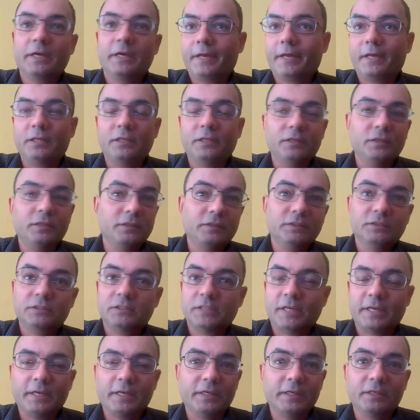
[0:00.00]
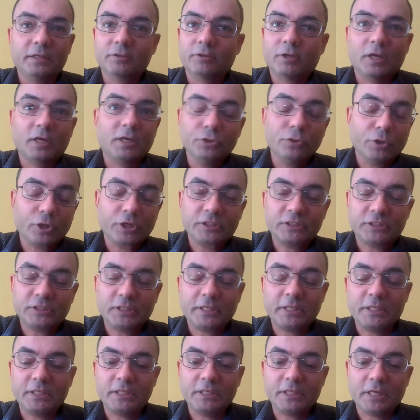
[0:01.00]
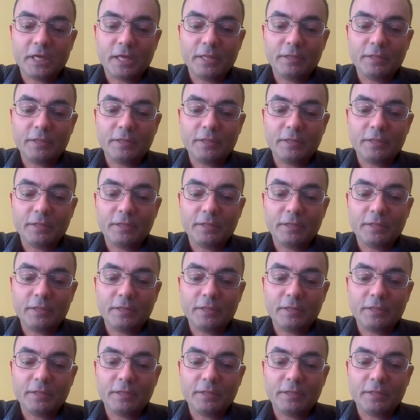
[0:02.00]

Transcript: in say New York City,